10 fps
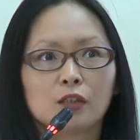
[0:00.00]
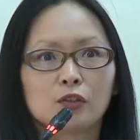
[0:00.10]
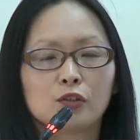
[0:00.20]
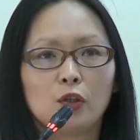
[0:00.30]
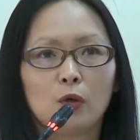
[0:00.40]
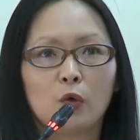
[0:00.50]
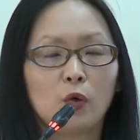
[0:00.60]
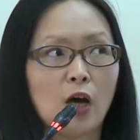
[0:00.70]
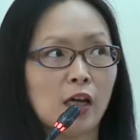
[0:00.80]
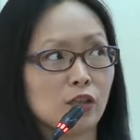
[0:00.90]

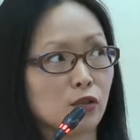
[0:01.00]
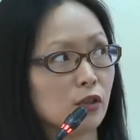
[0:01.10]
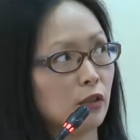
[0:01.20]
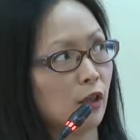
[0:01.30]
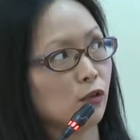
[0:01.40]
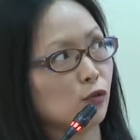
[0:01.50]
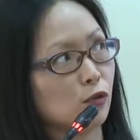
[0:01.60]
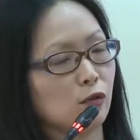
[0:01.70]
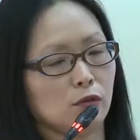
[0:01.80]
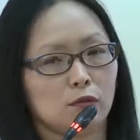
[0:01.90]
So I just like
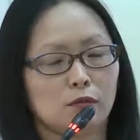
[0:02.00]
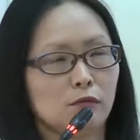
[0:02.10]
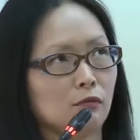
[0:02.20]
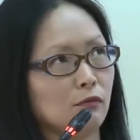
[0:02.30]
to